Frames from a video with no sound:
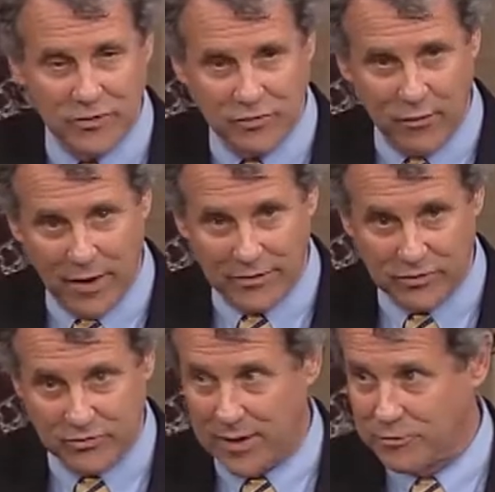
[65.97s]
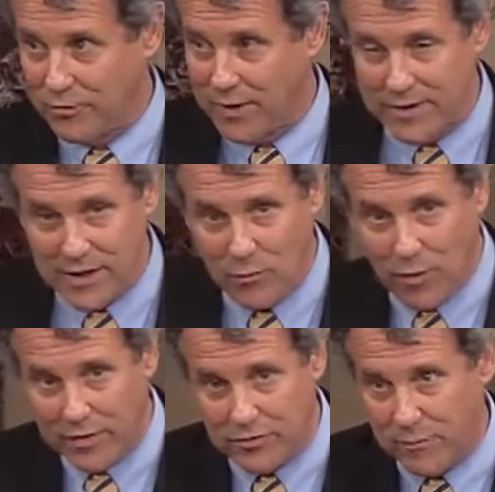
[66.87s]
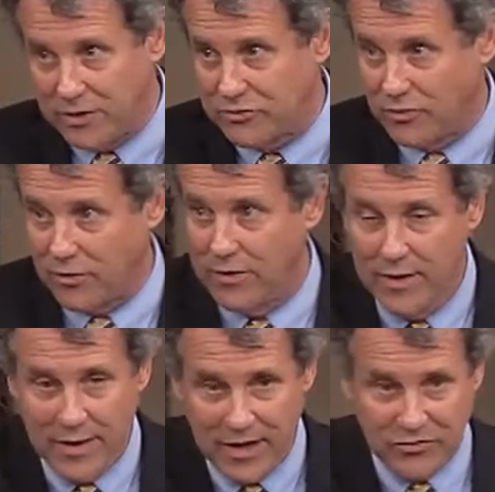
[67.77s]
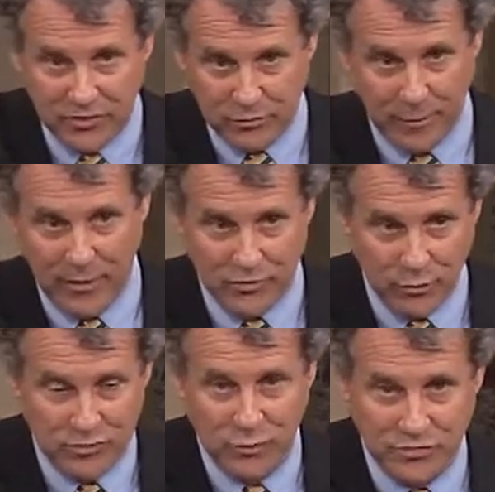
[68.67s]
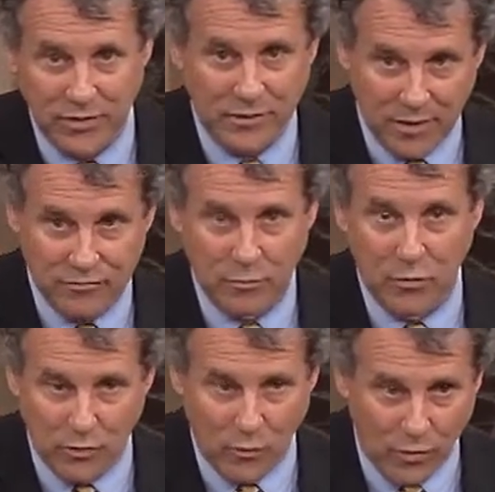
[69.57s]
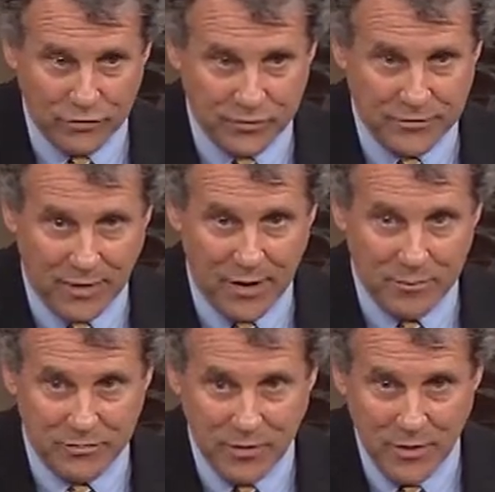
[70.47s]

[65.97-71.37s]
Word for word: credit, to James' credit, he wanted to make sure his experience, which was uncomfortable or worse at times,